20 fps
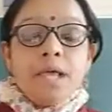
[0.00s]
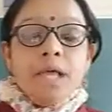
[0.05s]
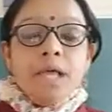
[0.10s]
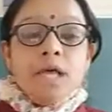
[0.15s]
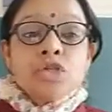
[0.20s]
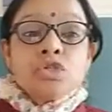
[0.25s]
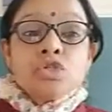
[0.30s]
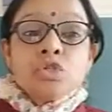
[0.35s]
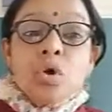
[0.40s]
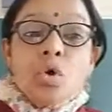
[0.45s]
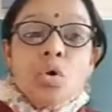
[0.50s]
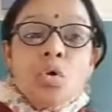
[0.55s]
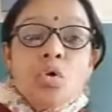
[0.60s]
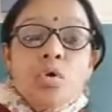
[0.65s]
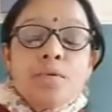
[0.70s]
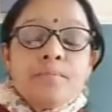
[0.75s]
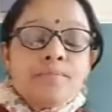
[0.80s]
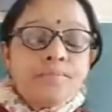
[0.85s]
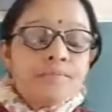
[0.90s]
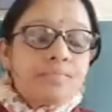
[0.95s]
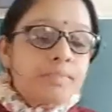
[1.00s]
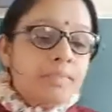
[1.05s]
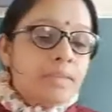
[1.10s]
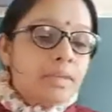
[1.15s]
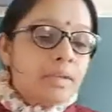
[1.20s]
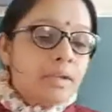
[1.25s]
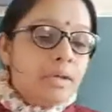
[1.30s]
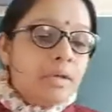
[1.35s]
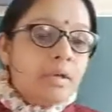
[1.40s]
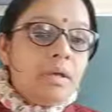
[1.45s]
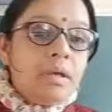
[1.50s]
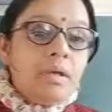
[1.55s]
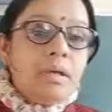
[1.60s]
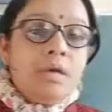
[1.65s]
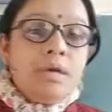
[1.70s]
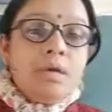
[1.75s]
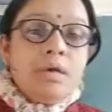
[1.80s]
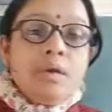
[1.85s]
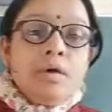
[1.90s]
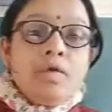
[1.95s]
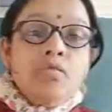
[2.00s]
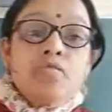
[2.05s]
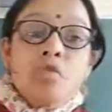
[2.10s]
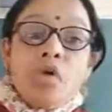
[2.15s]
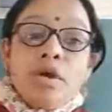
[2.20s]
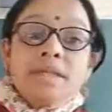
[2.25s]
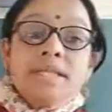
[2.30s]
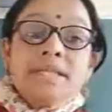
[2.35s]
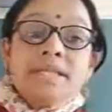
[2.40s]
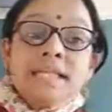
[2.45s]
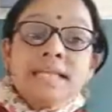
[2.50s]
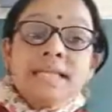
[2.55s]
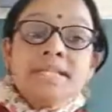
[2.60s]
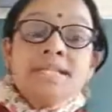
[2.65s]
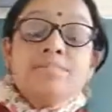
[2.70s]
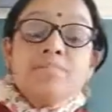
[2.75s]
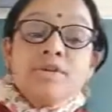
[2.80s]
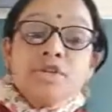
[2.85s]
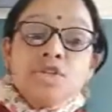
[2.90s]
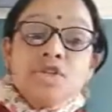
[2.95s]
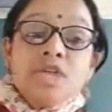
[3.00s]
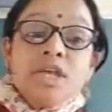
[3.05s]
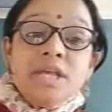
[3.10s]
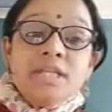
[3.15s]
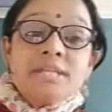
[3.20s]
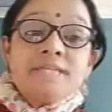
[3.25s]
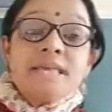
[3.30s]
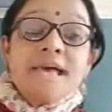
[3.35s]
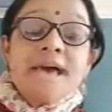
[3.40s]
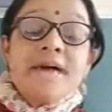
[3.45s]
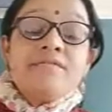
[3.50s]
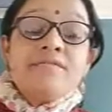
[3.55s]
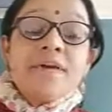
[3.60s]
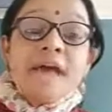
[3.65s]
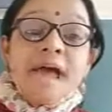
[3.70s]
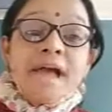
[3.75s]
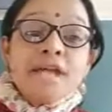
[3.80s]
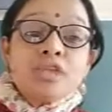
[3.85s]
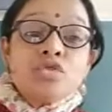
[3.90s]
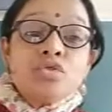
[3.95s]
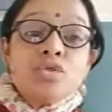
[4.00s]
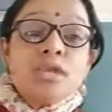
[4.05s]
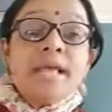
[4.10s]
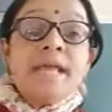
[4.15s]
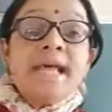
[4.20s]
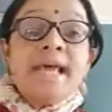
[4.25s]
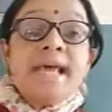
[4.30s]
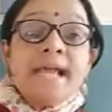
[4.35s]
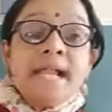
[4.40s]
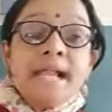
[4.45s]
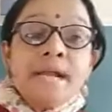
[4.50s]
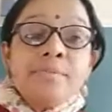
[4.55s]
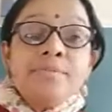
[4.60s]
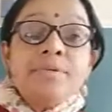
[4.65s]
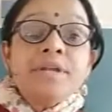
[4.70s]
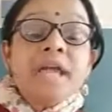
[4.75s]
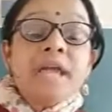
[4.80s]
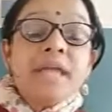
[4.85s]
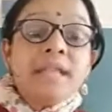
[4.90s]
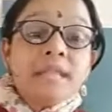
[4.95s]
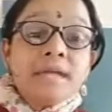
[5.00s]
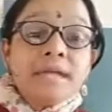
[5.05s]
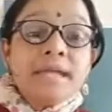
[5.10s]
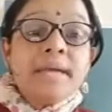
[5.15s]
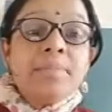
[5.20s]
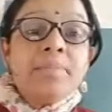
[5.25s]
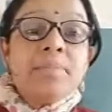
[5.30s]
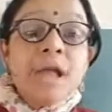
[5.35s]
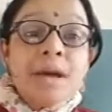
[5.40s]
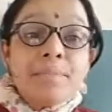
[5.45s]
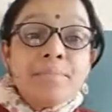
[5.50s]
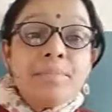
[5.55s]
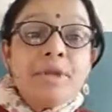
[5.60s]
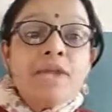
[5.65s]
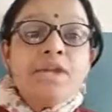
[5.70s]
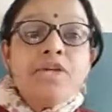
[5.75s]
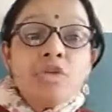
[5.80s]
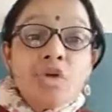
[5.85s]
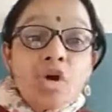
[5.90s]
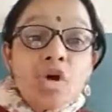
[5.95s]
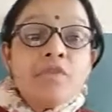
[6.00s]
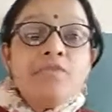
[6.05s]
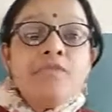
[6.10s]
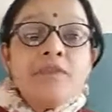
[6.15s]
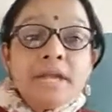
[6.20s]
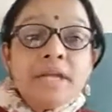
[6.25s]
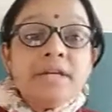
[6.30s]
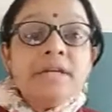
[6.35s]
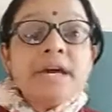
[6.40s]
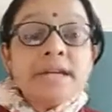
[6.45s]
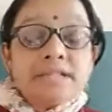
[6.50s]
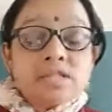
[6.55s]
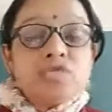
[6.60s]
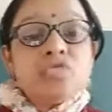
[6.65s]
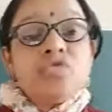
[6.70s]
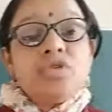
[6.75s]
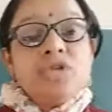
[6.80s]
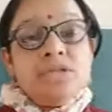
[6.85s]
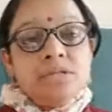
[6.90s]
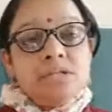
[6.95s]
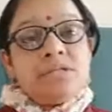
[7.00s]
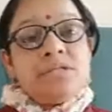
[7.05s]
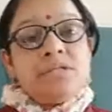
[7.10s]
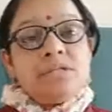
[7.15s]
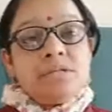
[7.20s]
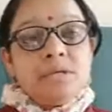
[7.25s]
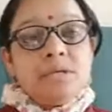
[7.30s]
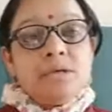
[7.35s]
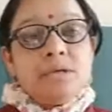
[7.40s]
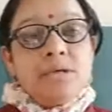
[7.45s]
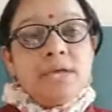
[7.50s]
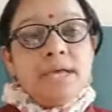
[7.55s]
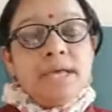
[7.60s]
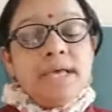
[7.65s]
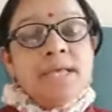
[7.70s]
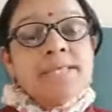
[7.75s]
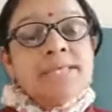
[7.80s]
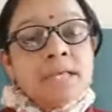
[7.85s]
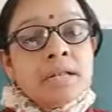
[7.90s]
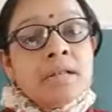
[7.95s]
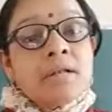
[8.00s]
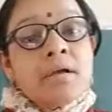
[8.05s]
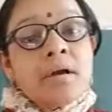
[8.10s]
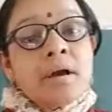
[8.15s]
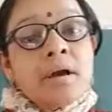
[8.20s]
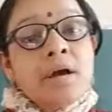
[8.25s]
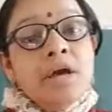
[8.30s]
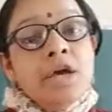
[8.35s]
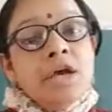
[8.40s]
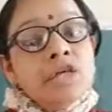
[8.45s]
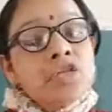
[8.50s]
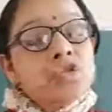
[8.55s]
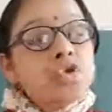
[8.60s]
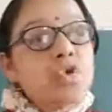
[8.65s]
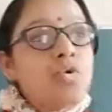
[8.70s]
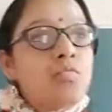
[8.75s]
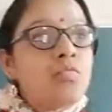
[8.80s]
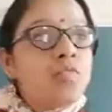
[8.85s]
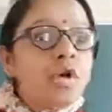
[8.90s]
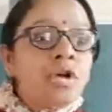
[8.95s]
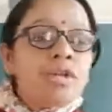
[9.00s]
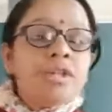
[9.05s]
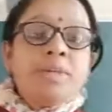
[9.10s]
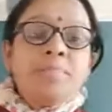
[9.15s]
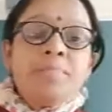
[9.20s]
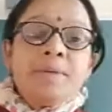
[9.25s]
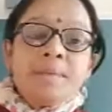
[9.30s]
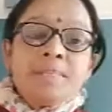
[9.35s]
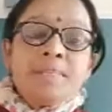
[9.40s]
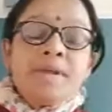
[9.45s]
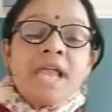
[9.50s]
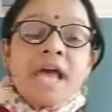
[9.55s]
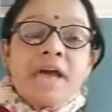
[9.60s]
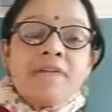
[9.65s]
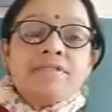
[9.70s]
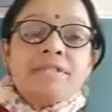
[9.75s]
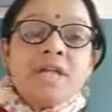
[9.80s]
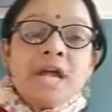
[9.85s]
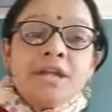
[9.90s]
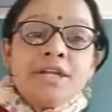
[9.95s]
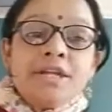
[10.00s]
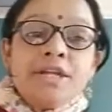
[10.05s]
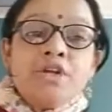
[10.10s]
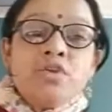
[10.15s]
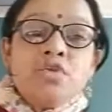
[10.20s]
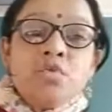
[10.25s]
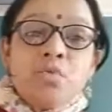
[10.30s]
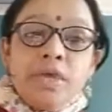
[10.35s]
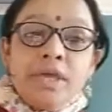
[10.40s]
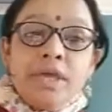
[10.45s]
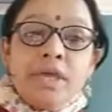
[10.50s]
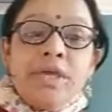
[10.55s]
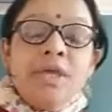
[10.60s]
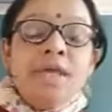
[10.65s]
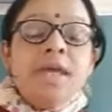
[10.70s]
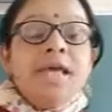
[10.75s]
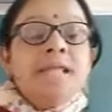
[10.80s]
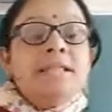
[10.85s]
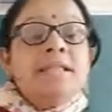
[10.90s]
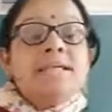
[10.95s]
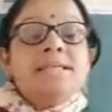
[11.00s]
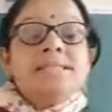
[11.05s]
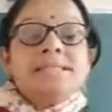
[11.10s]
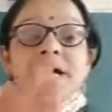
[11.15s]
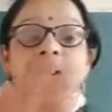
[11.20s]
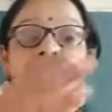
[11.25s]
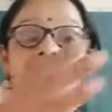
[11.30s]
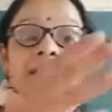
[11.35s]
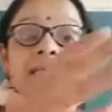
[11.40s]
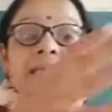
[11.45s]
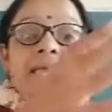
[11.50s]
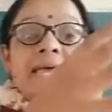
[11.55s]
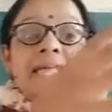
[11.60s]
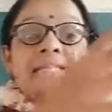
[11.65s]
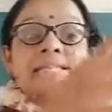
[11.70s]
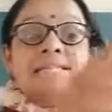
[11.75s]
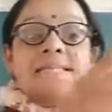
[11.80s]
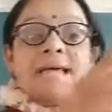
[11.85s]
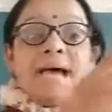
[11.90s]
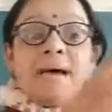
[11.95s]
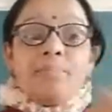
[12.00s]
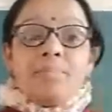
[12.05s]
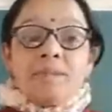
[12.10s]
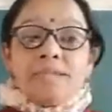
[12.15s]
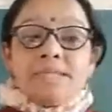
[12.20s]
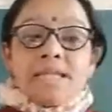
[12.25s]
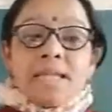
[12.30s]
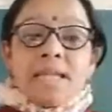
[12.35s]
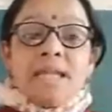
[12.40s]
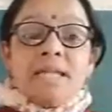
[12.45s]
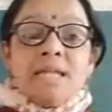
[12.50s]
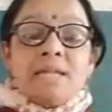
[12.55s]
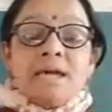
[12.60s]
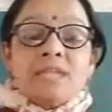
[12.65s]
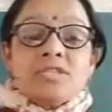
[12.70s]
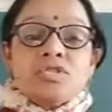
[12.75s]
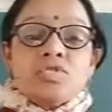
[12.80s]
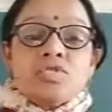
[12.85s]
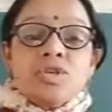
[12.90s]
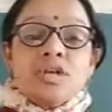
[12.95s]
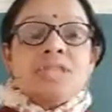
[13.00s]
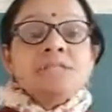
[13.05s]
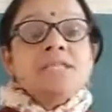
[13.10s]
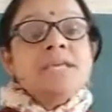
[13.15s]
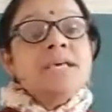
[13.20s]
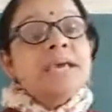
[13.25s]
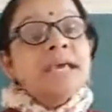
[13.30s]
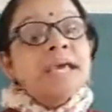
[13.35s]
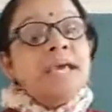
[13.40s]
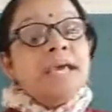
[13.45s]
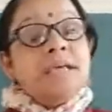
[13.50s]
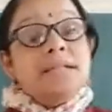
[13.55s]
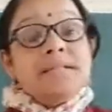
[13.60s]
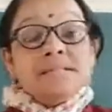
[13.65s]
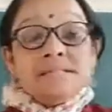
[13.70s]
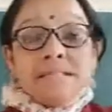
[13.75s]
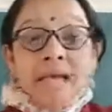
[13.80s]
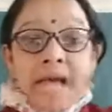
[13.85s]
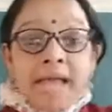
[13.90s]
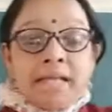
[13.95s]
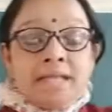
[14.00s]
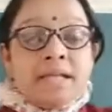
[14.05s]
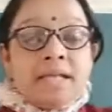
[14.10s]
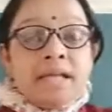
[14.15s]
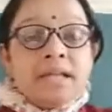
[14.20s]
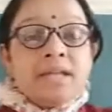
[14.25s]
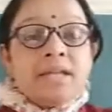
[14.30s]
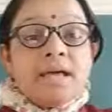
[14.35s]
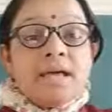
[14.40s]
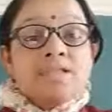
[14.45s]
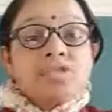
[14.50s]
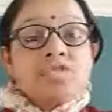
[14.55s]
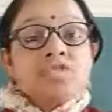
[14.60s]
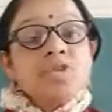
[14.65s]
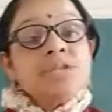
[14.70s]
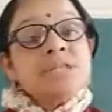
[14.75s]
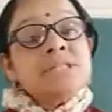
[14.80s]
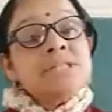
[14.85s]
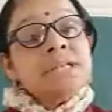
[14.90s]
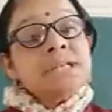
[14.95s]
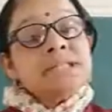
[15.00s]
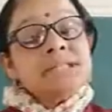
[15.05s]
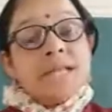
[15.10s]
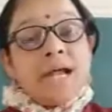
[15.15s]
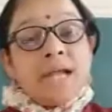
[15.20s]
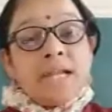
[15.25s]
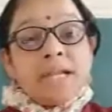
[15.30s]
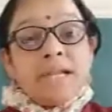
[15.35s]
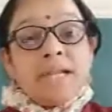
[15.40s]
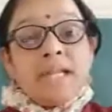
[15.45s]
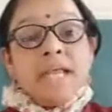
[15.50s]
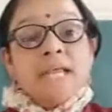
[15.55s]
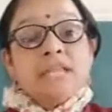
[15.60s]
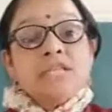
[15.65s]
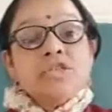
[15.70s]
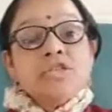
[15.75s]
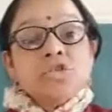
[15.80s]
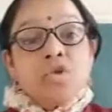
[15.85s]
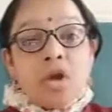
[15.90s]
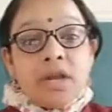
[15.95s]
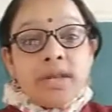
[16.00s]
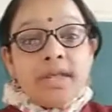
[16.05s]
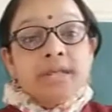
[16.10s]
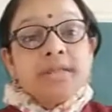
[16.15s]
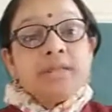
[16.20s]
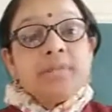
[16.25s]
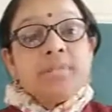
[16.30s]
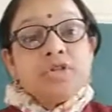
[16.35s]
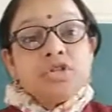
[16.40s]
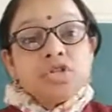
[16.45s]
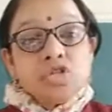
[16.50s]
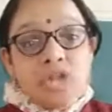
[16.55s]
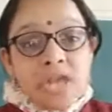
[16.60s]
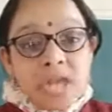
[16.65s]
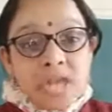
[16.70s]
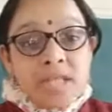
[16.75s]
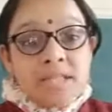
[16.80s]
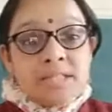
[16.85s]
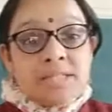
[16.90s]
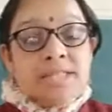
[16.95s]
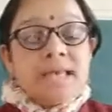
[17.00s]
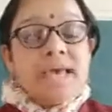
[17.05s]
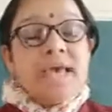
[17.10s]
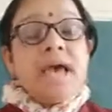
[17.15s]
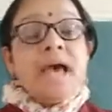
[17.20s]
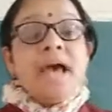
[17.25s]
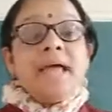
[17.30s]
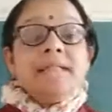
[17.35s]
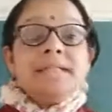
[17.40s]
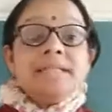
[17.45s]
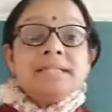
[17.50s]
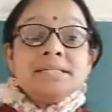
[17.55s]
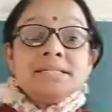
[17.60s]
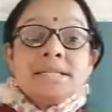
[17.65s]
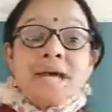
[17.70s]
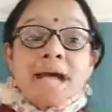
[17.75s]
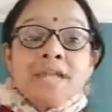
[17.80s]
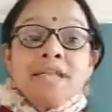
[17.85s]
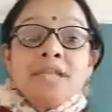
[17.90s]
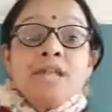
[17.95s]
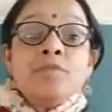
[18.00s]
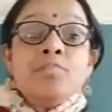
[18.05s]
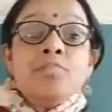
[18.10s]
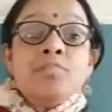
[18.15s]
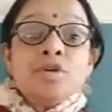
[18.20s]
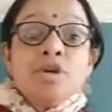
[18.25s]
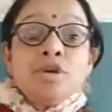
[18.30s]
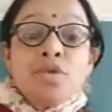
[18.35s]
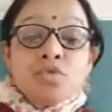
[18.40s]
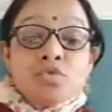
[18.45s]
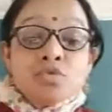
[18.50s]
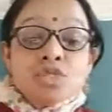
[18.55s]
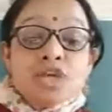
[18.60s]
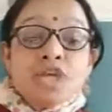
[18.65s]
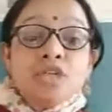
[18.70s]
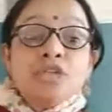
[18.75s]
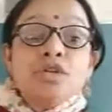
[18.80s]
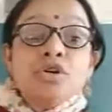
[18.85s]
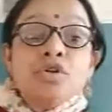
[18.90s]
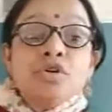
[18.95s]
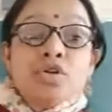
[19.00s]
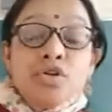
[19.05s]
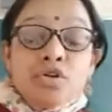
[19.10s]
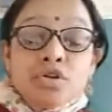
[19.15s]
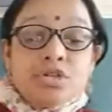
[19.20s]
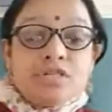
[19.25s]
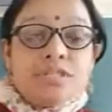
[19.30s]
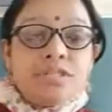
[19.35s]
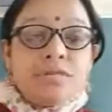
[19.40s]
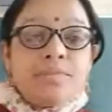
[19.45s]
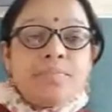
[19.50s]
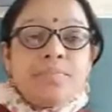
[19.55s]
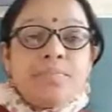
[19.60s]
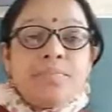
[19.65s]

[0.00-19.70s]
So what these machines have actually helped in the development of industries. Is it clear? So what the people have started doing, they started establishing industries. Inside the industries, they started installing the machines and they started producing the goods.